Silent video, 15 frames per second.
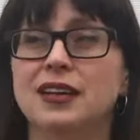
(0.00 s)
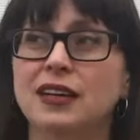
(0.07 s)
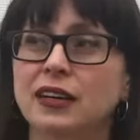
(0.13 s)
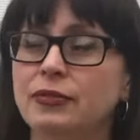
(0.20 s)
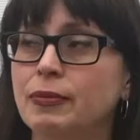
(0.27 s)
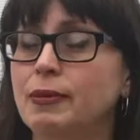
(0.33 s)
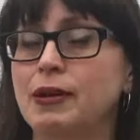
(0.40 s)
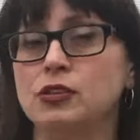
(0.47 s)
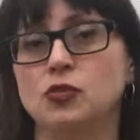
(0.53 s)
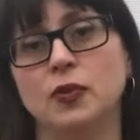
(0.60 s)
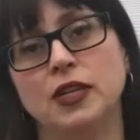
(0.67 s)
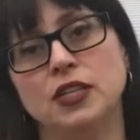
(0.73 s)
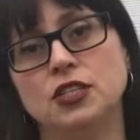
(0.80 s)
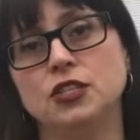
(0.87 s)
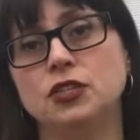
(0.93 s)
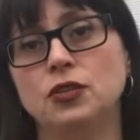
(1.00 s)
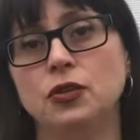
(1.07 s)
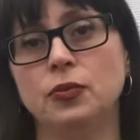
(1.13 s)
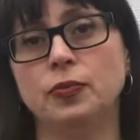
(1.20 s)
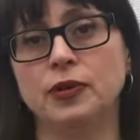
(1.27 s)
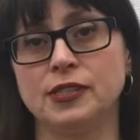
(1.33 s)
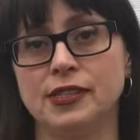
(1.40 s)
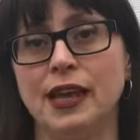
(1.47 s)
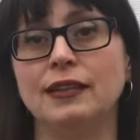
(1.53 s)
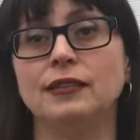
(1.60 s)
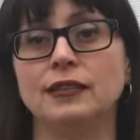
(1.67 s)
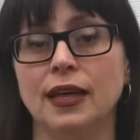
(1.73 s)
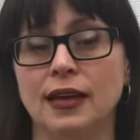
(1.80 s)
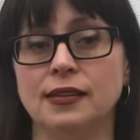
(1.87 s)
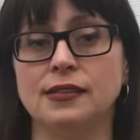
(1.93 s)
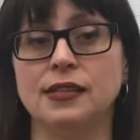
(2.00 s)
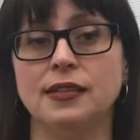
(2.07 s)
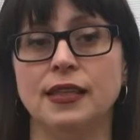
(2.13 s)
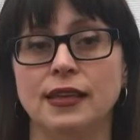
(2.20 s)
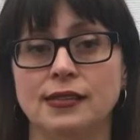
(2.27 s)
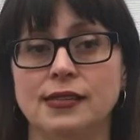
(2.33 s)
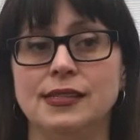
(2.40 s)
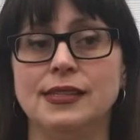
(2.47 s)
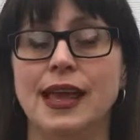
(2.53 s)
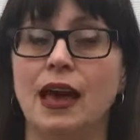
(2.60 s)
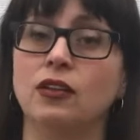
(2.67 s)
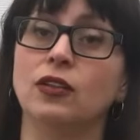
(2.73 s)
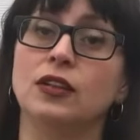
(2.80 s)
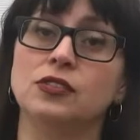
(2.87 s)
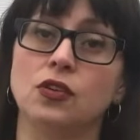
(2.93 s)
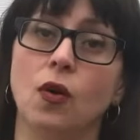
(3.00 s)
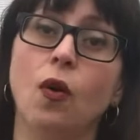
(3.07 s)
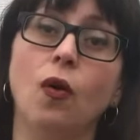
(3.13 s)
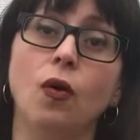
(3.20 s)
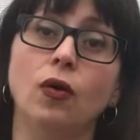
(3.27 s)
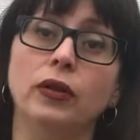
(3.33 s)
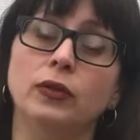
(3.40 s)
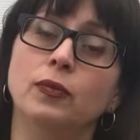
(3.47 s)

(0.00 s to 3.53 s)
of about 22% less than Seattle as a whole.